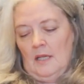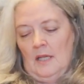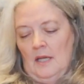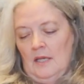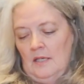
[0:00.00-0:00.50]

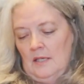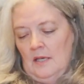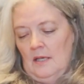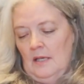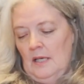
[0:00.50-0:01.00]
and
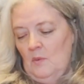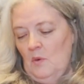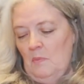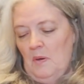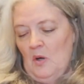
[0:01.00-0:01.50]
it
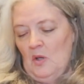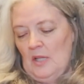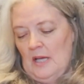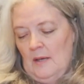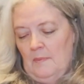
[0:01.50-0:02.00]
will pull
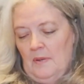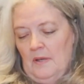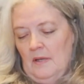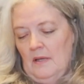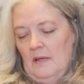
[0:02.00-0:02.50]
up
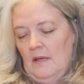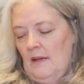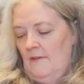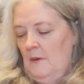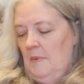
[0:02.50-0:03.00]

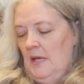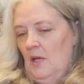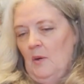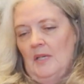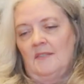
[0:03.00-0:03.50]

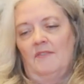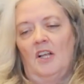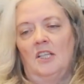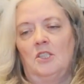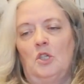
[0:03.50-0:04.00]
everybody who has a
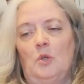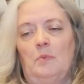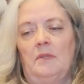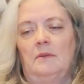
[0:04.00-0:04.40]
Flosstube.